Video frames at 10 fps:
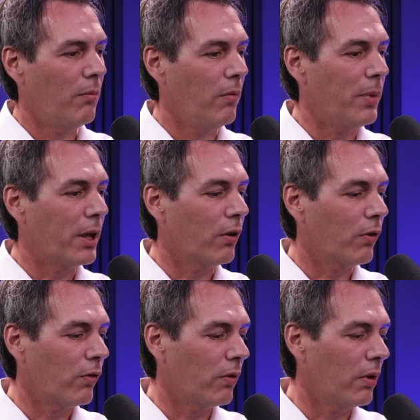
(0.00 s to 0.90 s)

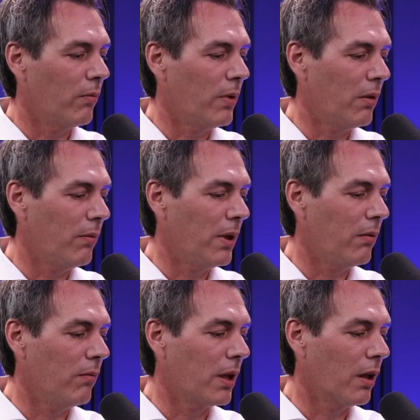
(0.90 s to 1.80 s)
Because
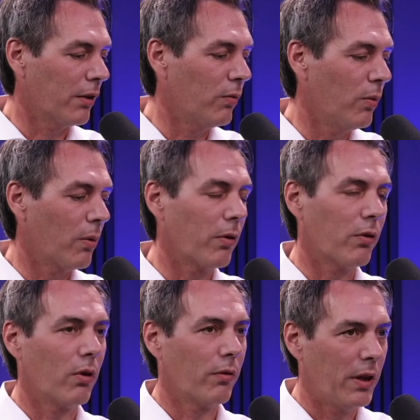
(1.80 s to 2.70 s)
we got to work with
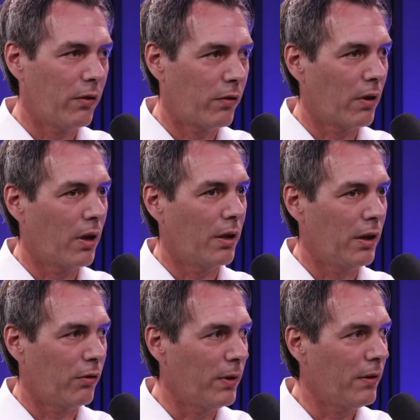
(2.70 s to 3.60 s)
all of
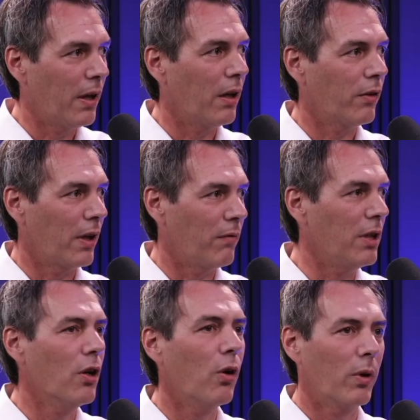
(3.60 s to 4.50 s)
these retailers, and we
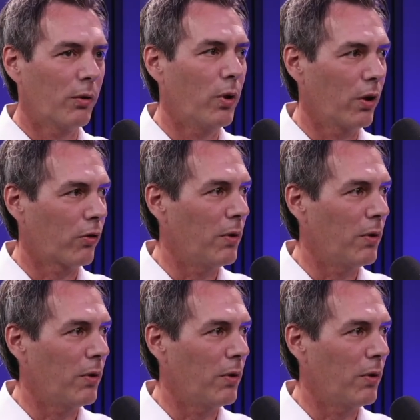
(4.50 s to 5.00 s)
know what works.